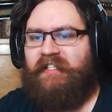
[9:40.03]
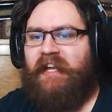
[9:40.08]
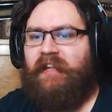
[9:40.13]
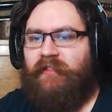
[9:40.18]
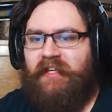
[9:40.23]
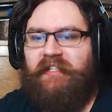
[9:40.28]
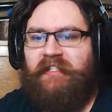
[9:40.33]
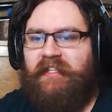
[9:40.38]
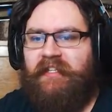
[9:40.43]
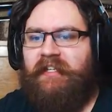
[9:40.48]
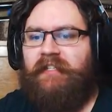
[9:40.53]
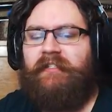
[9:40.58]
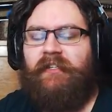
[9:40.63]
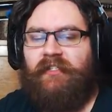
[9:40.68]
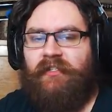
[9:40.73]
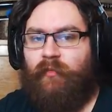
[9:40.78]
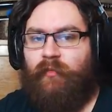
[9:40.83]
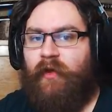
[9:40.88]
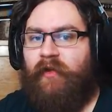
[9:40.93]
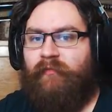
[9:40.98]
this
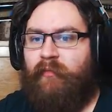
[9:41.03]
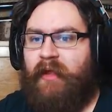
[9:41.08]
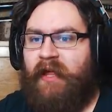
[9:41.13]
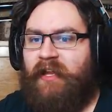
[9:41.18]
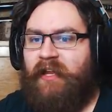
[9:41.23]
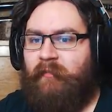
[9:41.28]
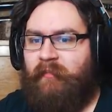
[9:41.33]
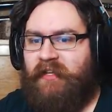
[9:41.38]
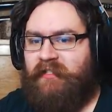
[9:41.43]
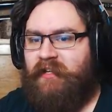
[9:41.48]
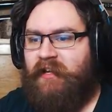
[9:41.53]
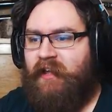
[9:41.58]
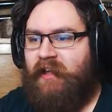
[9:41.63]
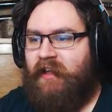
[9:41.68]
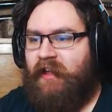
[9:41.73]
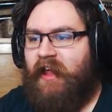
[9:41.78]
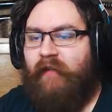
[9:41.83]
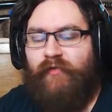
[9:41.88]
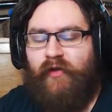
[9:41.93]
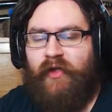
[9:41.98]
distance away from your enemies,
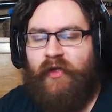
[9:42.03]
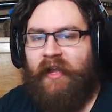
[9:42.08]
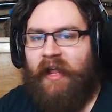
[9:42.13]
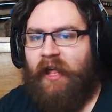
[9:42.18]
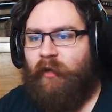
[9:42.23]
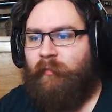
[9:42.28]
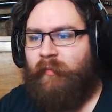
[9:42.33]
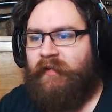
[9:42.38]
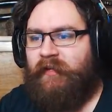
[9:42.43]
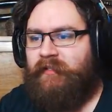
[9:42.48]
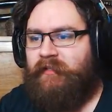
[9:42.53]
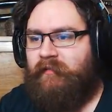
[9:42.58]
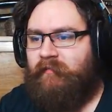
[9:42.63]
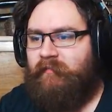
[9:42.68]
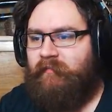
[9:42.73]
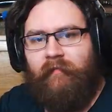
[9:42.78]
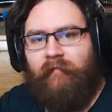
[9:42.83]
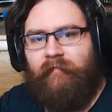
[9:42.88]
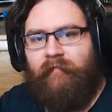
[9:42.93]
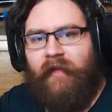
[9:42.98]
if you can help it.
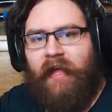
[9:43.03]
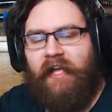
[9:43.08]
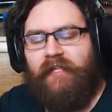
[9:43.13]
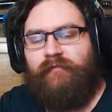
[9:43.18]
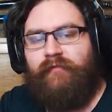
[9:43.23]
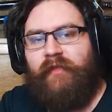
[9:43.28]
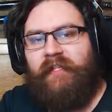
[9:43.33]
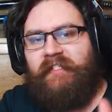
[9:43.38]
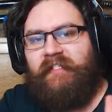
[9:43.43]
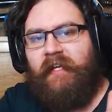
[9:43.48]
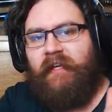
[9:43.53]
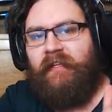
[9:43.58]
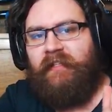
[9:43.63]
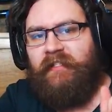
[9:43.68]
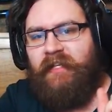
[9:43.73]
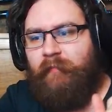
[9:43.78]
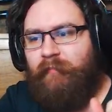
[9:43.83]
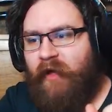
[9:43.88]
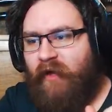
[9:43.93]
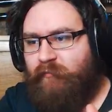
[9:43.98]
As for the second
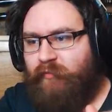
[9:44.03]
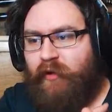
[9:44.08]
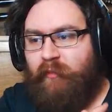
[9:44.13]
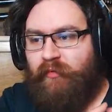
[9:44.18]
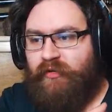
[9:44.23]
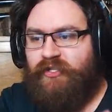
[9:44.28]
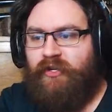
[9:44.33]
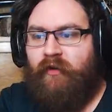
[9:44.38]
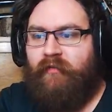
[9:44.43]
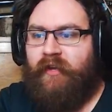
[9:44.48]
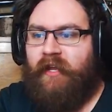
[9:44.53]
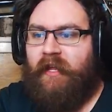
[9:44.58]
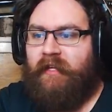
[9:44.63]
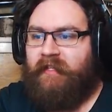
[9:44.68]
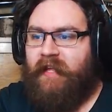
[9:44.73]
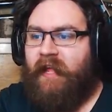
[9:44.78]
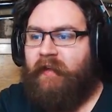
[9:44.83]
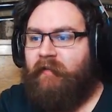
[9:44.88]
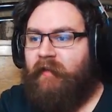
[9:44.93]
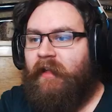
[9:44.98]
tip, I've pretty much covered it
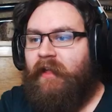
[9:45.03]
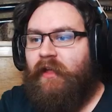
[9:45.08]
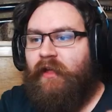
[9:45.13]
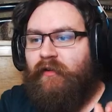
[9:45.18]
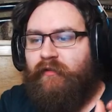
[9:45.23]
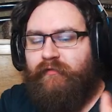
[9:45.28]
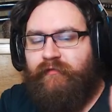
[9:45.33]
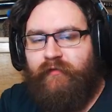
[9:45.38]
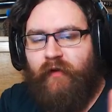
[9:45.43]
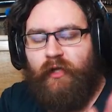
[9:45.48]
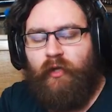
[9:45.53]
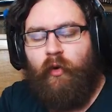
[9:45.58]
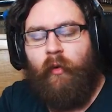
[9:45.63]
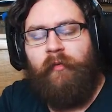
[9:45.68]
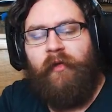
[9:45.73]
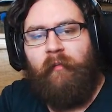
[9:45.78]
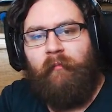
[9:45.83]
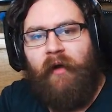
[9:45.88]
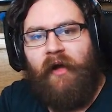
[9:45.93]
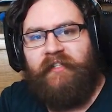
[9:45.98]
again. Follow up
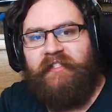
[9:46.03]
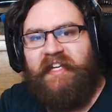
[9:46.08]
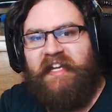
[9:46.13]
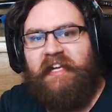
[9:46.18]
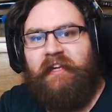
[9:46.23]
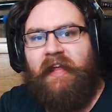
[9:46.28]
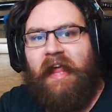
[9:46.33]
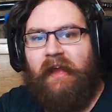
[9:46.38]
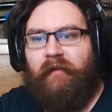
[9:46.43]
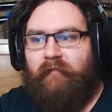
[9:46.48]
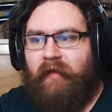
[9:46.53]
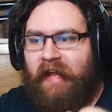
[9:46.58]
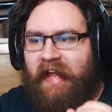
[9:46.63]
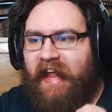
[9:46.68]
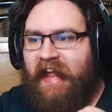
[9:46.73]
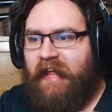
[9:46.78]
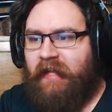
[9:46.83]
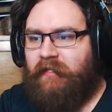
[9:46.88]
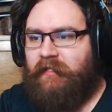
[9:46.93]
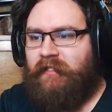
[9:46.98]
your martini-henry
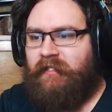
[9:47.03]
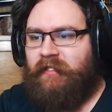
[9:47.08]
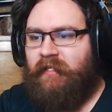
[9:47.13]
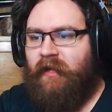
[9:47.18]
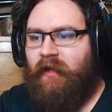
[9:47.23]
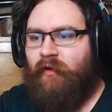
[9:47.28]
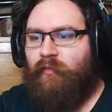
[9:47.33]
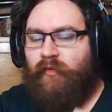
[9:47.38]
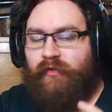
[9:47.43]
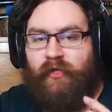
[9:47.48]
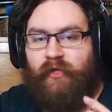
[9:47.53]
hits with your